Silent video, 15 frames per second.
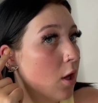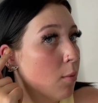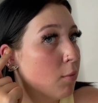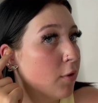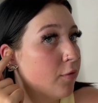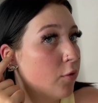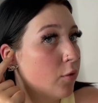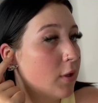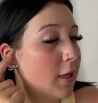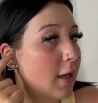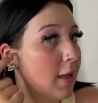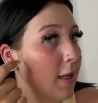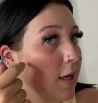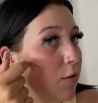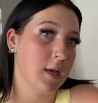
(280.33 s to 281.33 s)
My forward
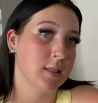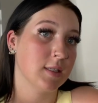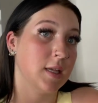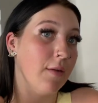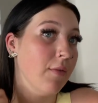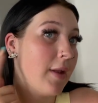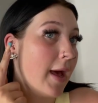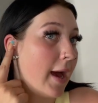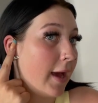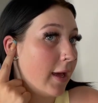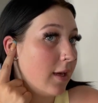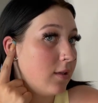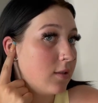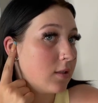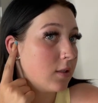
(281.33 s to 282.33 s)
helix, a 7/8.